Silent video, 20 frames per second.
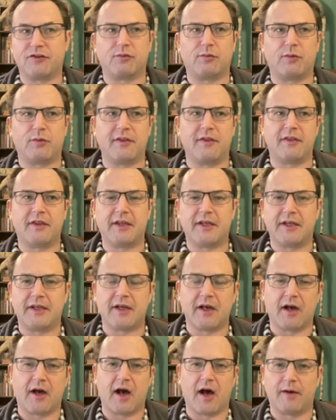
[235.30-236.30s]
with
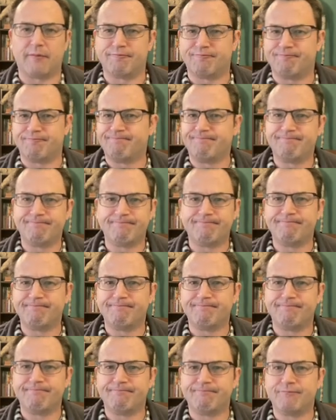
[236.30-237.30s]
the um,
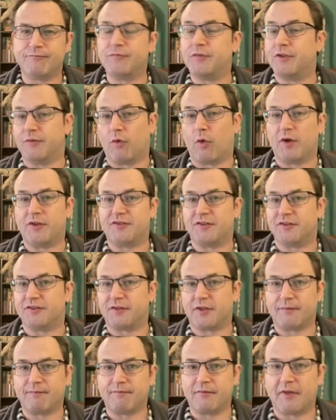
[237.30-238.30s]
the
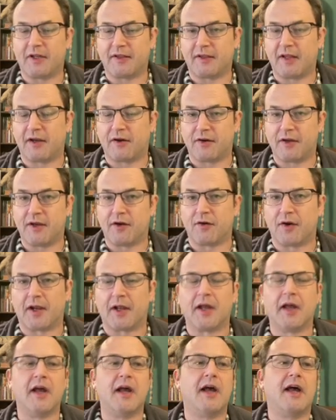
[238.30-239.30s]
voices that they are hearing.
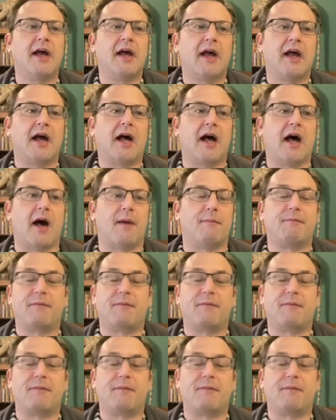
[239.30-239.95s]
Uh,